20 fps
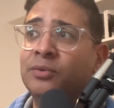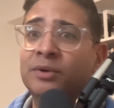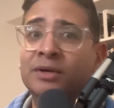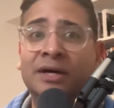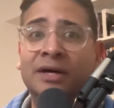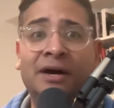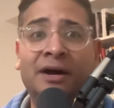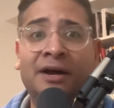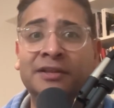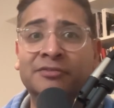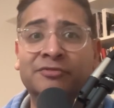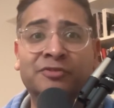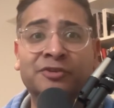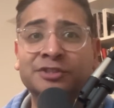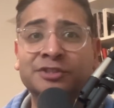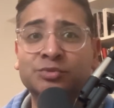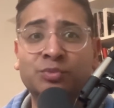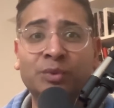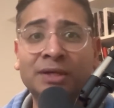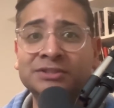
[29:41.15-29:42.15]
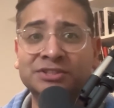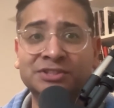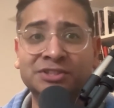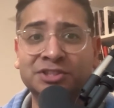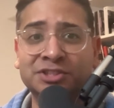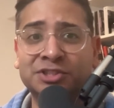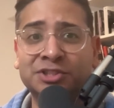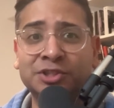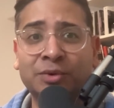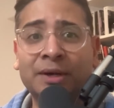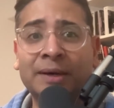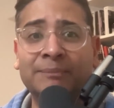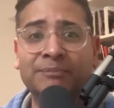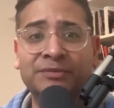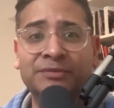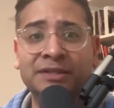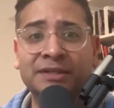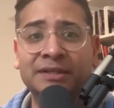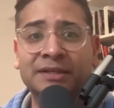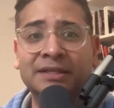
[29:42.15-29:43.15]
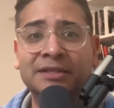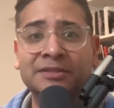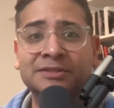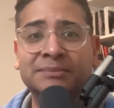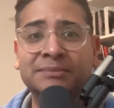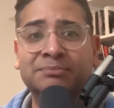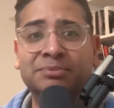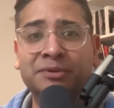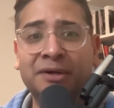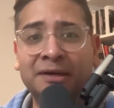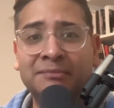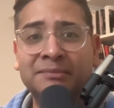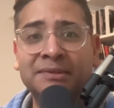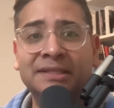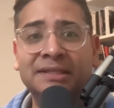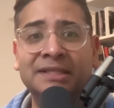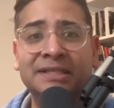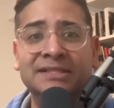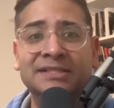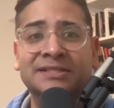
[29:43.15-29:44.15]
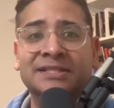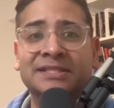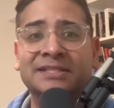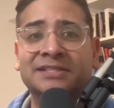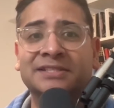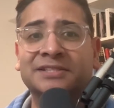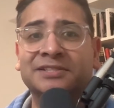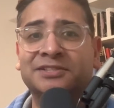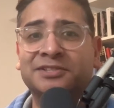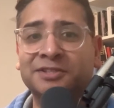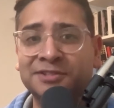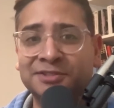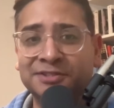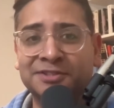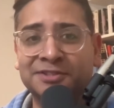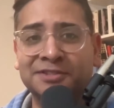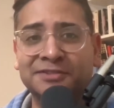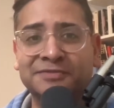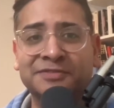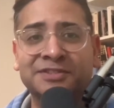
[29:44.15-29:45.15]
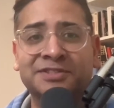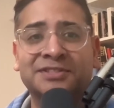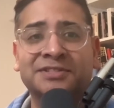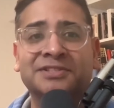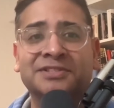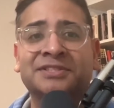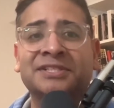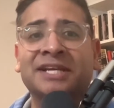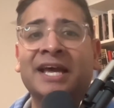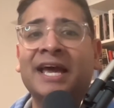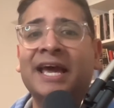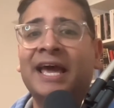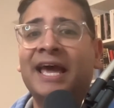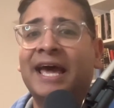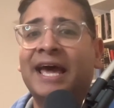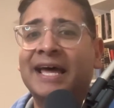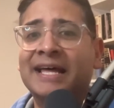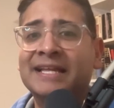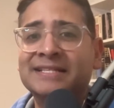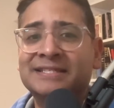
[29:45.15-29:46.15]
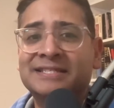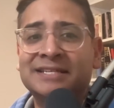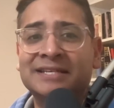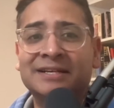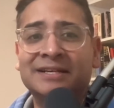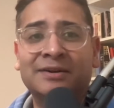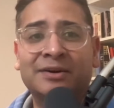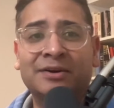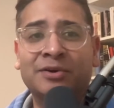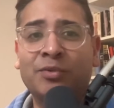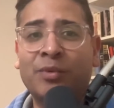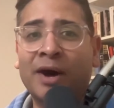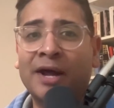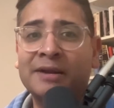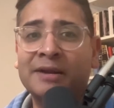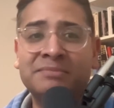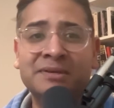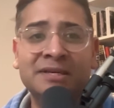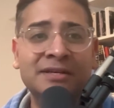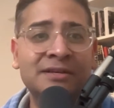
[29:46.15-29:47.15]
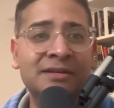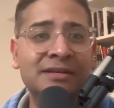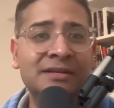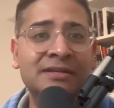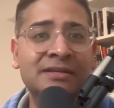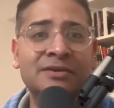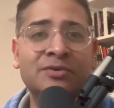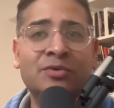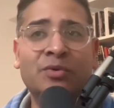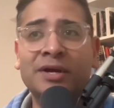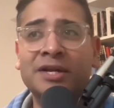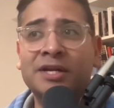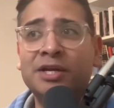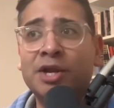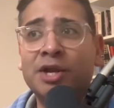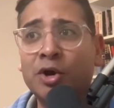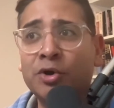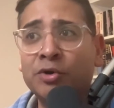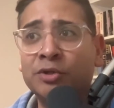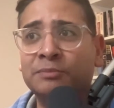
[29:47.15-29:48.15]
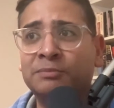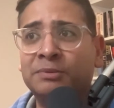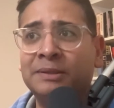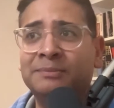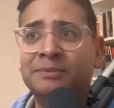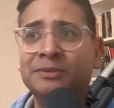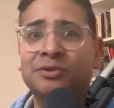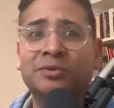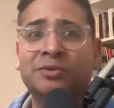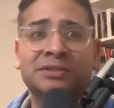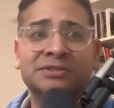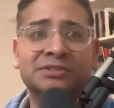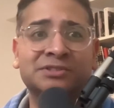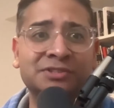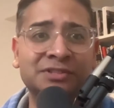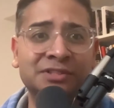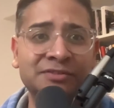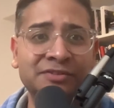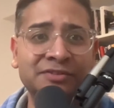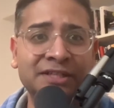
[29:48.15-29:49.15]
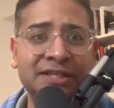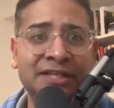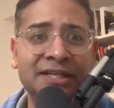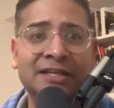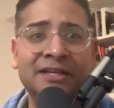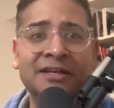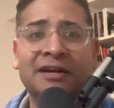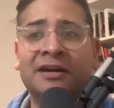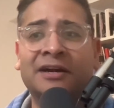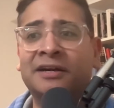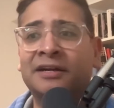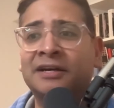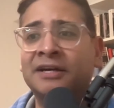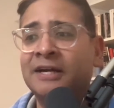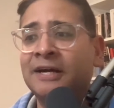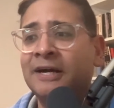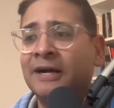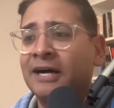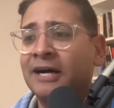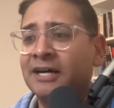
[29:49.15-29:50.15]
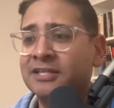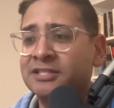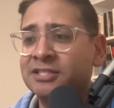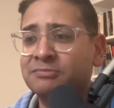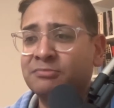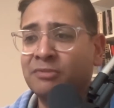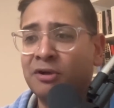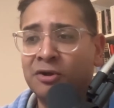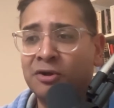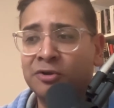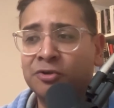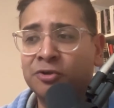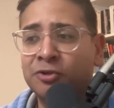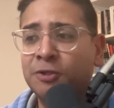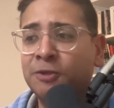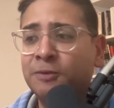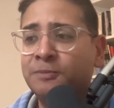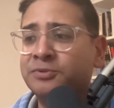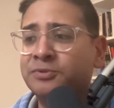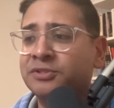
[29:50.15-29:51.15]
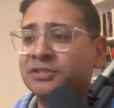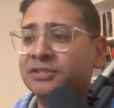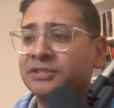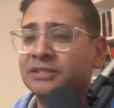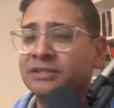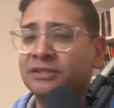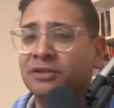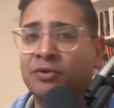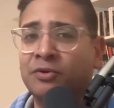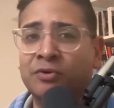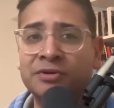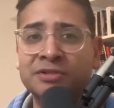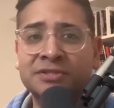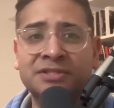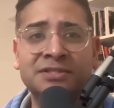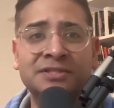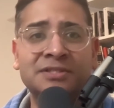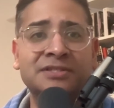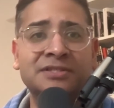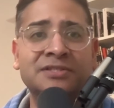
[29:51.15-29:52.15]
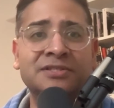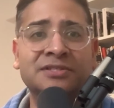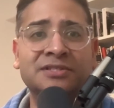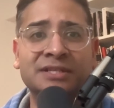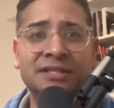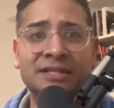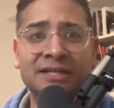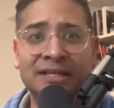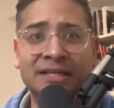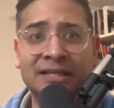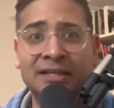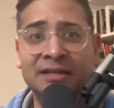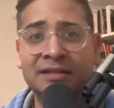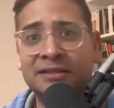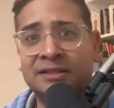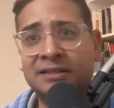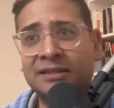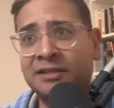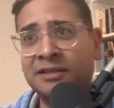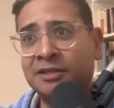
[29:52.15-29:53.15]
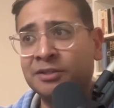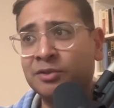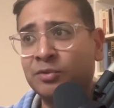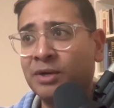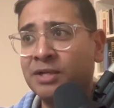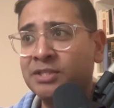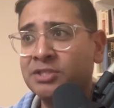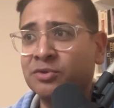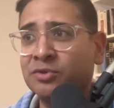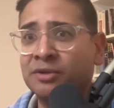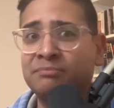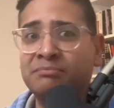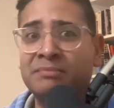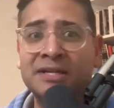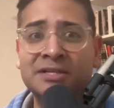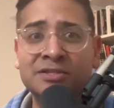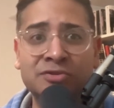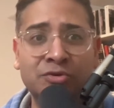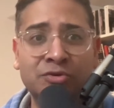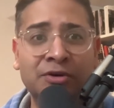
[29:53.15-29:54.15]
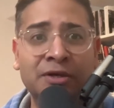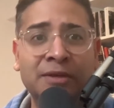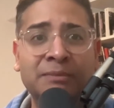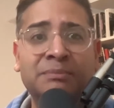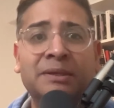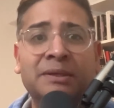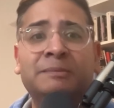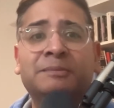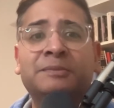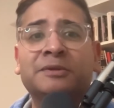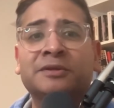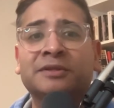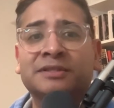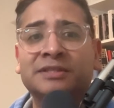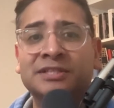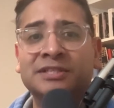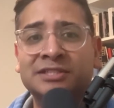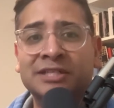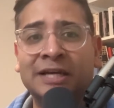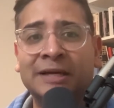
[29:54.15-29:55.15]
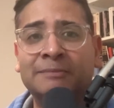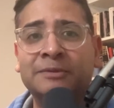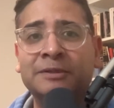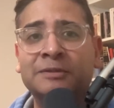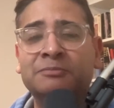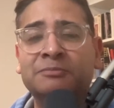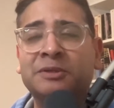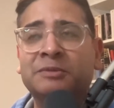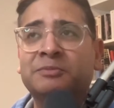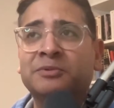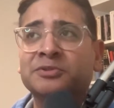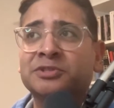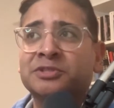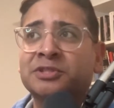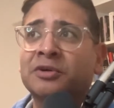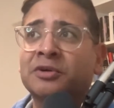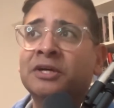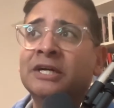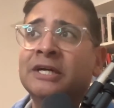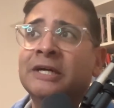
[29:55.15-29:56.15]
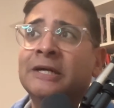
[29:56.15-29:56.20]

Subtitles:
are the first ones to show up to to prayer meetings and to church services, and who want to know the people who are serving in our small groups and courses, and they're the ones who are mentoring people and discipling people. So